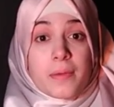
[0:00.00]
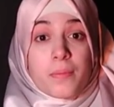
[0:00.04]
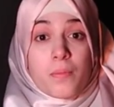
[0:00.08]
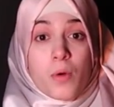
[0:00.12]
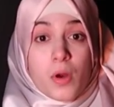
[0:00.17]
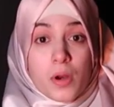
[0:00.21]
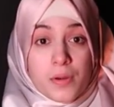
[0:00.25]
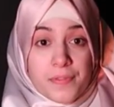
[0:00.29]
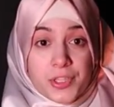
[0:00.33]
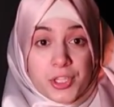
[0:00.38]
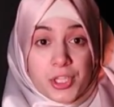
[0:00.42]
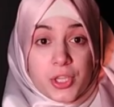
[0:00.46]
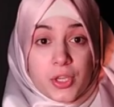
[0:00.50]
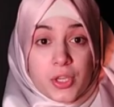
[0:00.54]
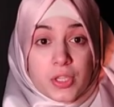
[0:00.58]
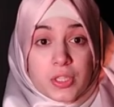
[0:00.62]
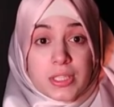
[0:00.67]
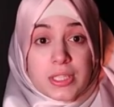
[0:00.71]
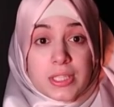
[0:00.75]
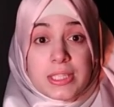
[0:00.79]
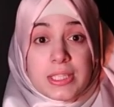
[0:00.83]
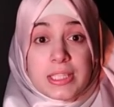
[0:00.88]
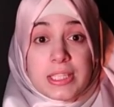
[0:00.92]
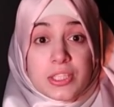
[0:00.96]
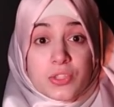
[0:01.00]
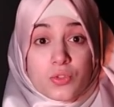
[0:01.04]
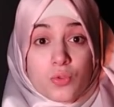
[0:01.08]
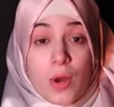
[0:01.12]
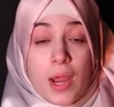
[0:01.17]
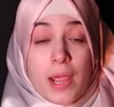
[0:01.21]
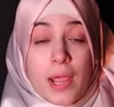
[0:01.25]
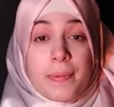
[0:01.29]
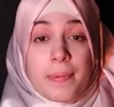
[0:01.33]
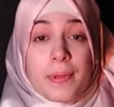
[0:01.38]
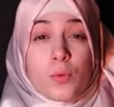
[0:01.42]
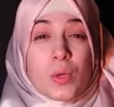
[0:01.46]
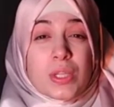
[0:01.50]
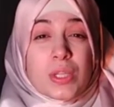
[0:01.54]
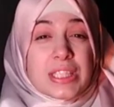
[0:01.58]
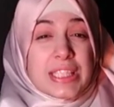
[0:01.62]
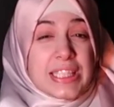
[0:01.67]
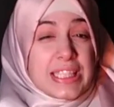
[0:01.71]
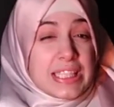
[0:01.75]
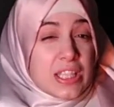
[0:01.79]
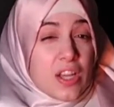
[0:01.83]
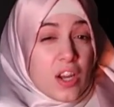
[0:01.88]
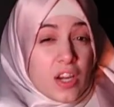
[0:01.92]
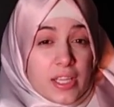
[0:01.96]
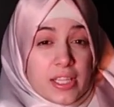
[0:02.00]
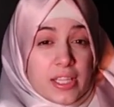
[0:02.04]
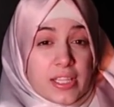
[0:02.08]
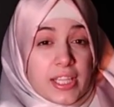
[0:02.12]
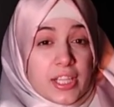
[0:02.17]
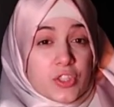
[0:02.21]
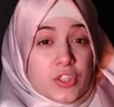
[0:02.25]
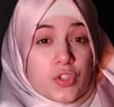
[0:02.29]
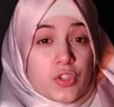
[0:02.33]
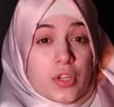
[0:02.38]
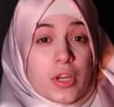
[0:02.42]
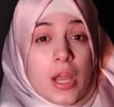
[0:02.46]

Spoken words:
more videos describing what is architecture.